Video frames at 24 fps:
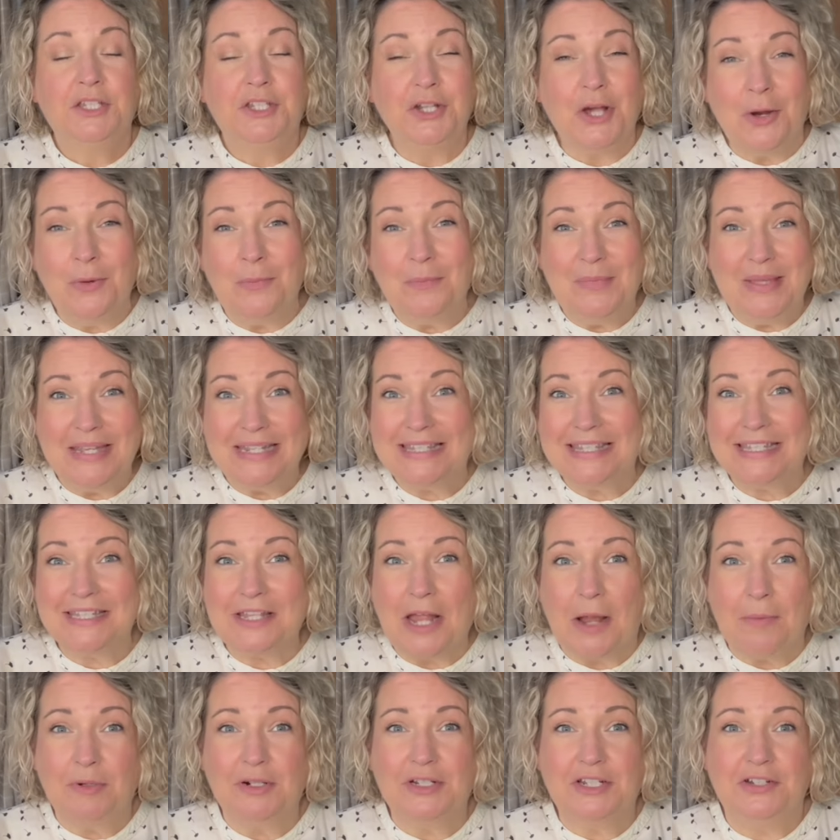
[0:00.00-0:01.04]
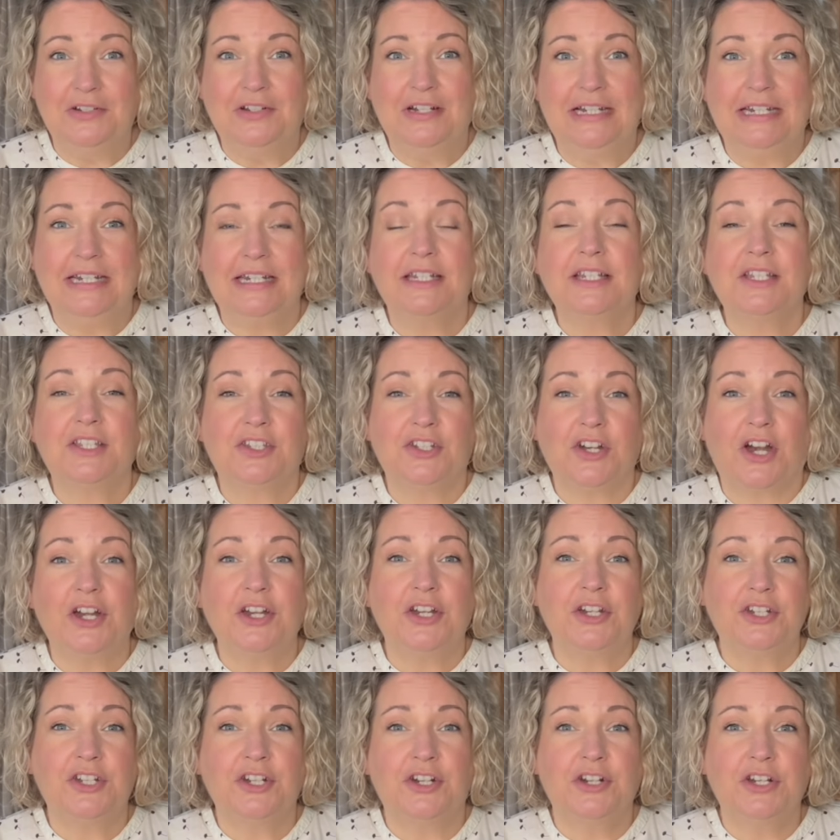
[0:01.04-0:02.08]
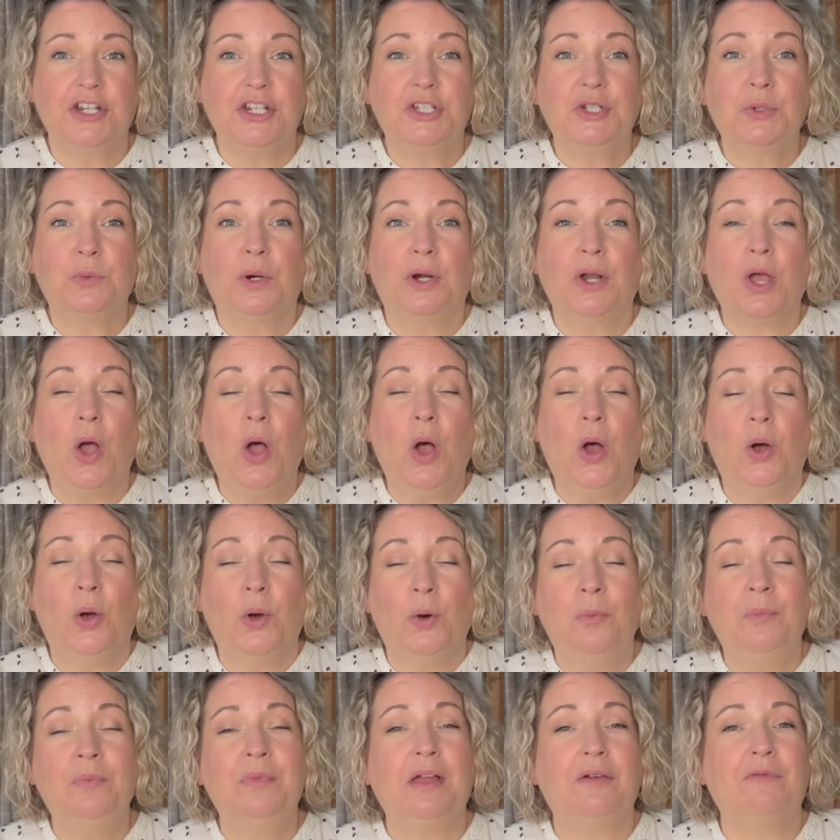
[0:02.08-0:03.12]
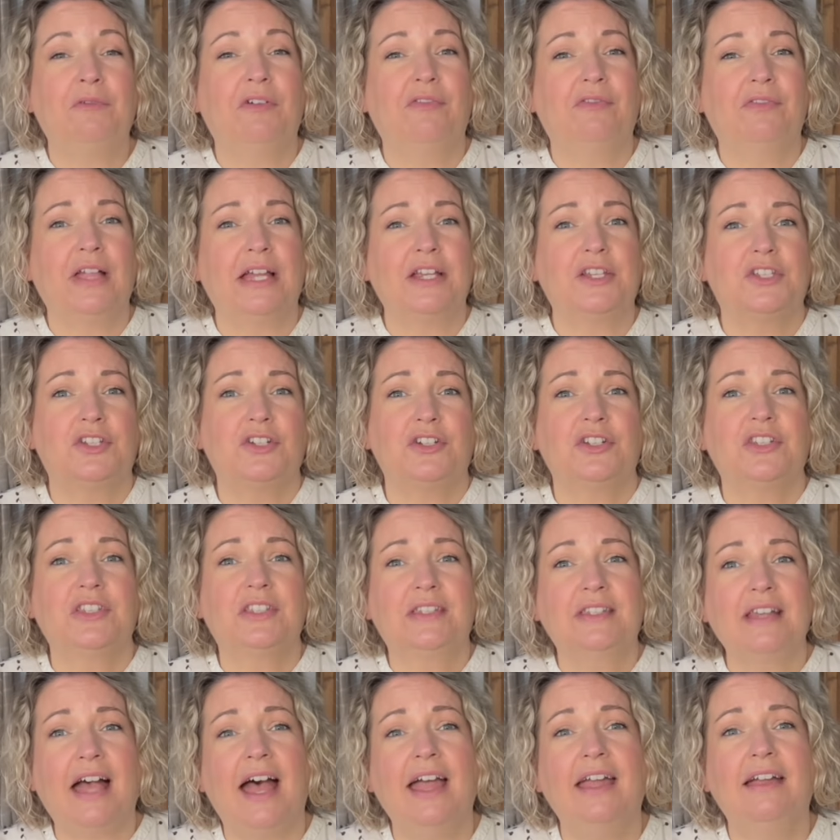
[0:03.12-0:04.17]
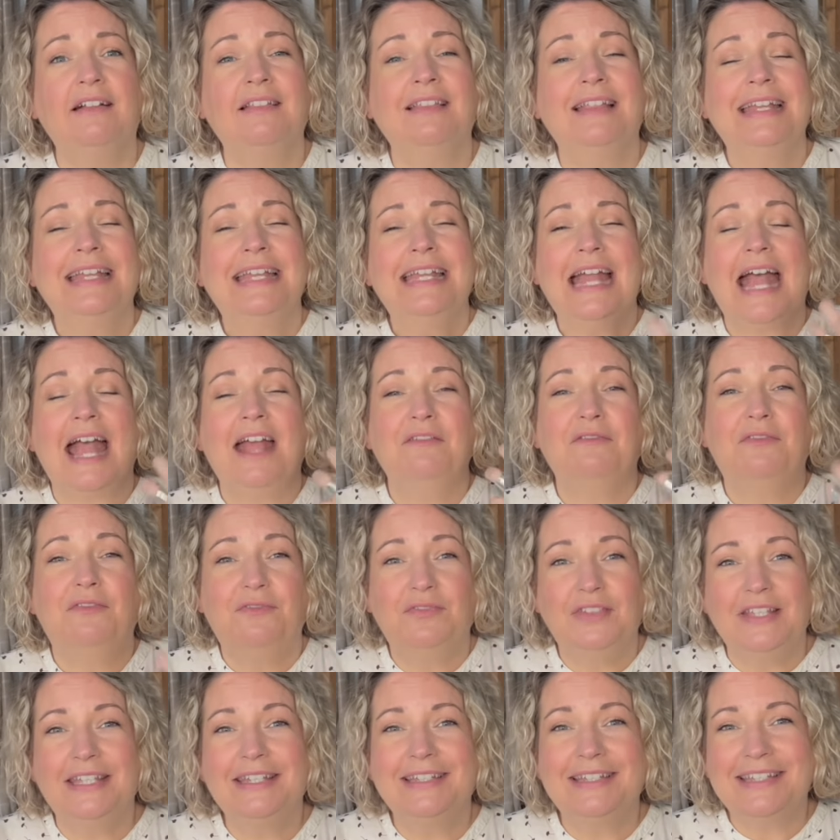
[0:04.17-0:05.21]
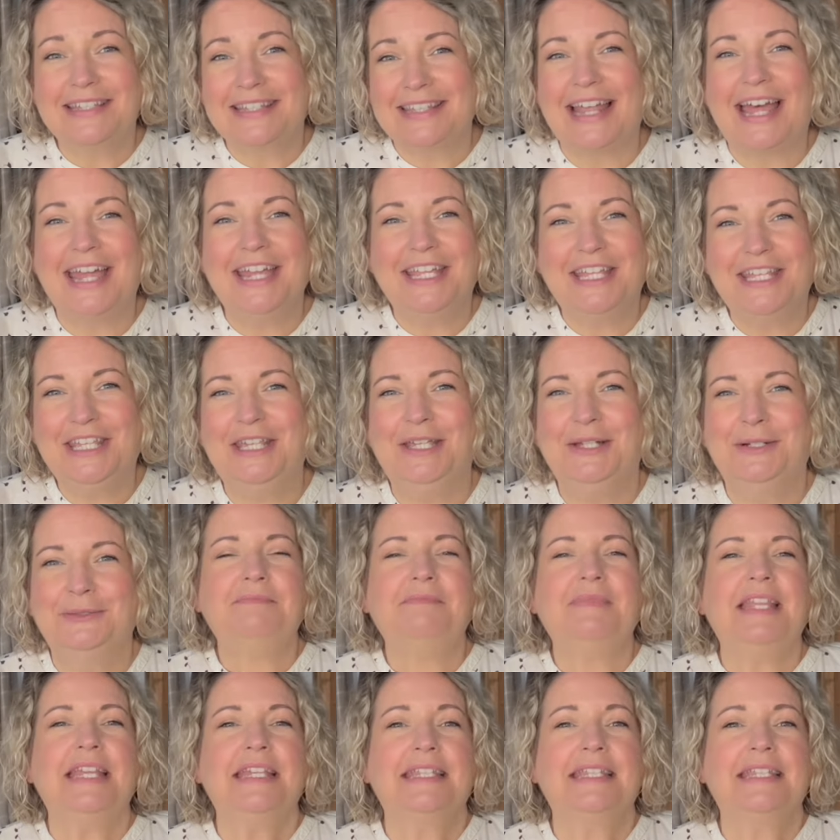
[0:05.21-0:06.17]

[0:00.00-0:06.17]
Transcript: Don't miss this opportunity to start your journey toward a home that reflects your style and feels like you.